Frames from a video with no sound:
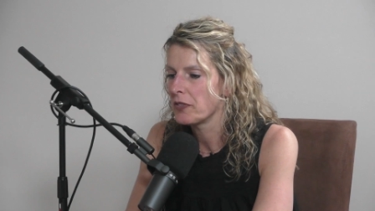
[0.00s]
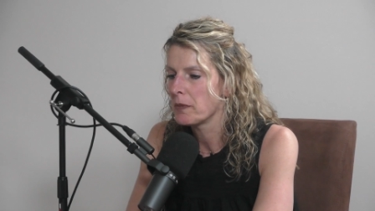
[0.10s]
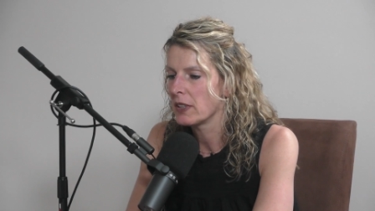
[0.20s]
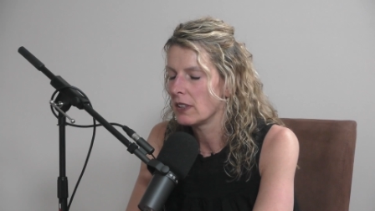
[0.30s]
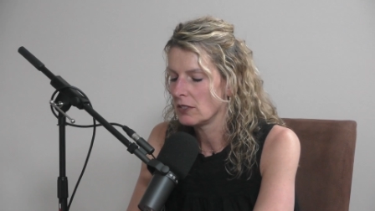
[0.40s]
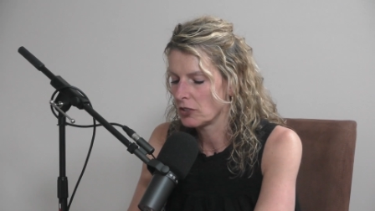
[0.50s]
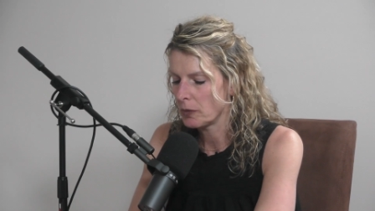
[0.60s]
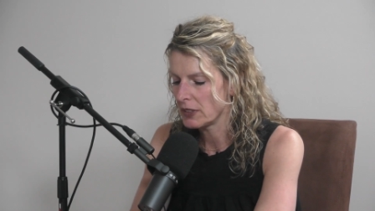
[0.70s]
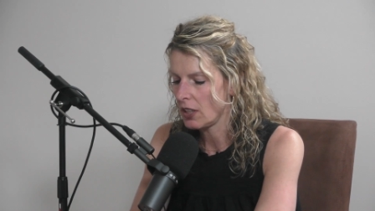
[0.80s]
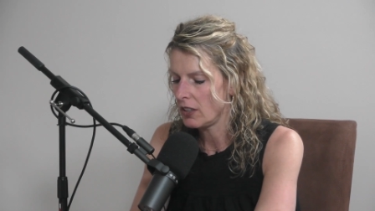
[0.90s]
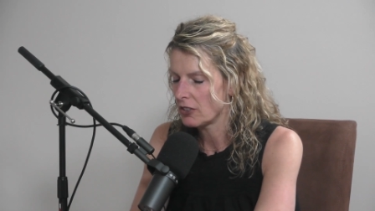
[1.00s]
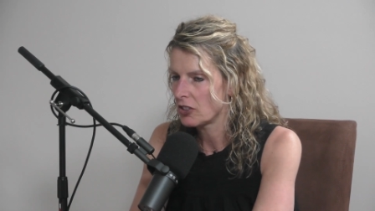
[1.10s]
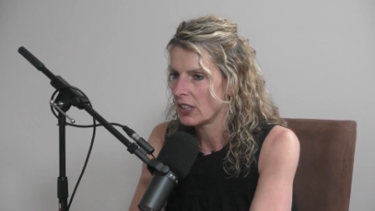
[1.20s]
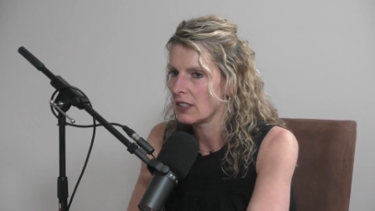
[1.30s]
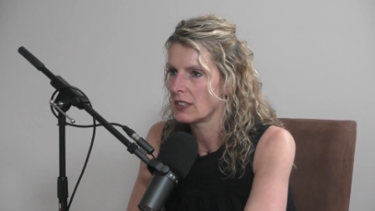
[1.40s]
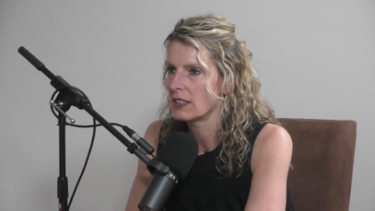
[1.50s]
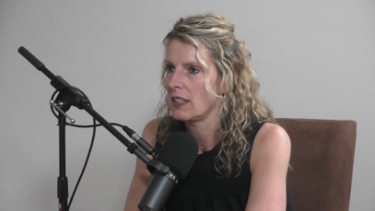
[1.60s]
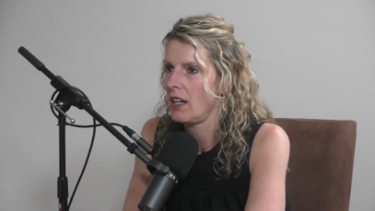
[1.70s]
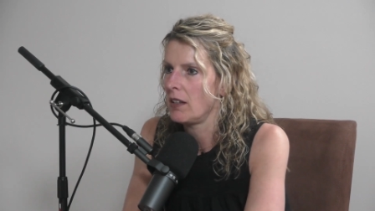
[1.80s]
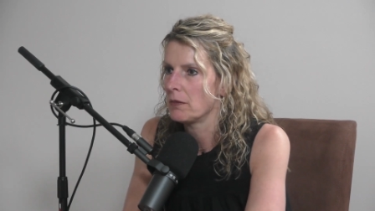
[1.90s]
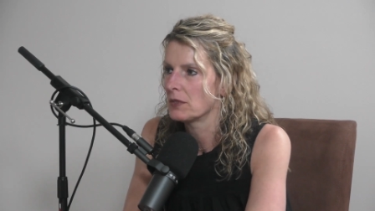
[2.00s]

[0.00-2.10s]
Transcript: from a dermatologist. Um,